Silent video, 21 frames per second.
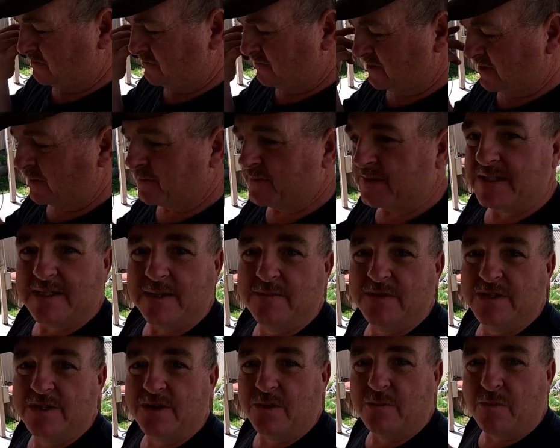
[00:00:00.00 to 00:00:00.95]
Something
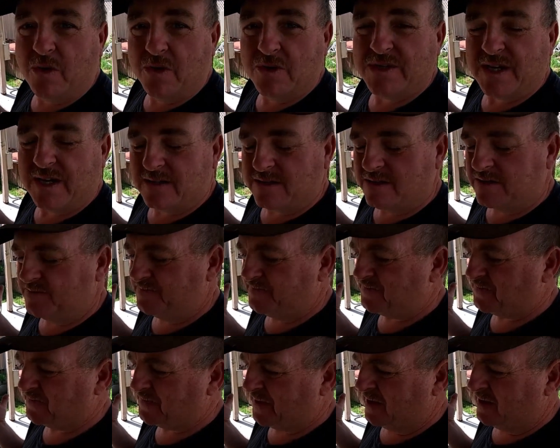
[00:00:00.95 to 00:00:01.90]
similar to a motorcycle.
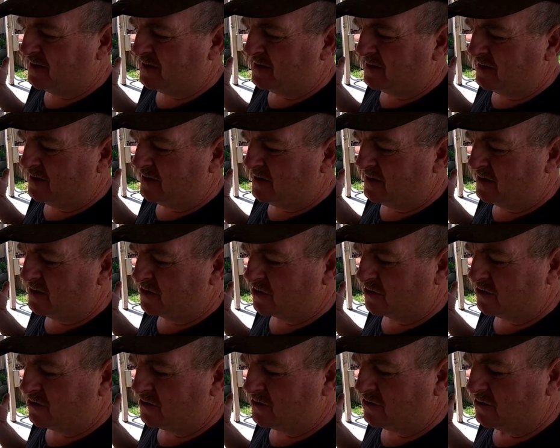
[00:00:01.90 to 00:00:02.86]

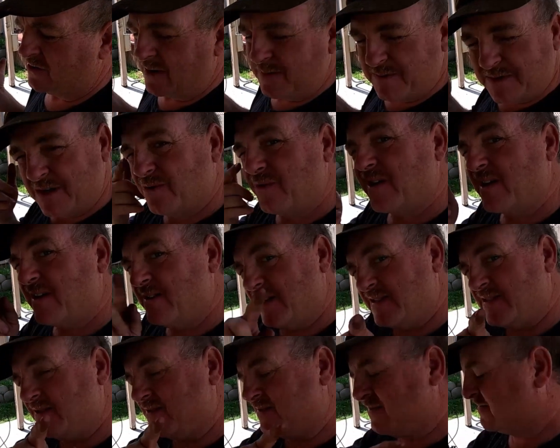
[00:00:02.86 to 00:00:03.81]
So I'm gonna work on
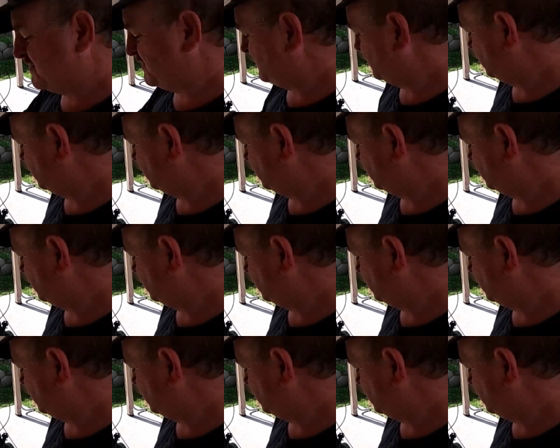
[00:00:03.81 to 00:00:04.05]
that too.